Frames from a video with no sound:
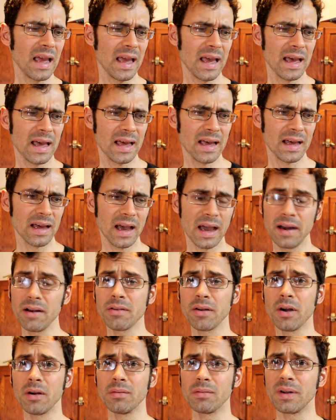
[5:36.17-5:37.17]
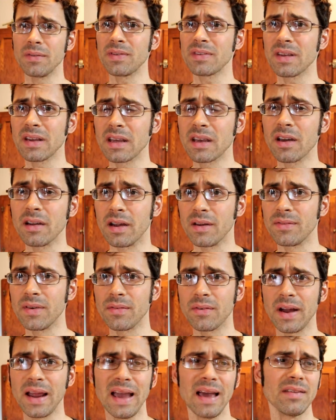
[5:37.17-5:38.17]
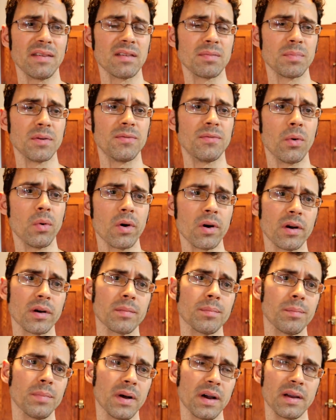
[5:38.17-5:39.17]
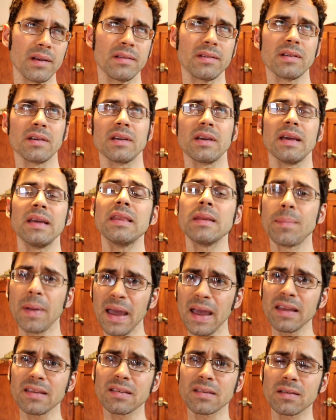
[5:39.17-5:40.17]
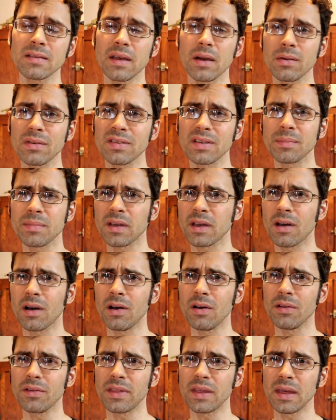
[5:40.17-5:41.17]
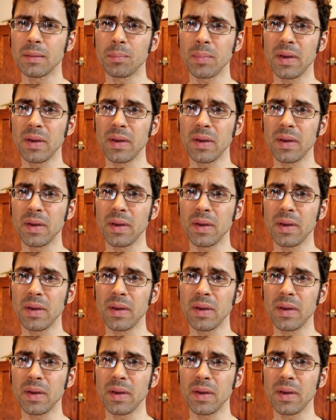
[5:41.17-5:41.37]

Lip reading: I don't know if it's any good. I've never had this before, but in the past there was something called the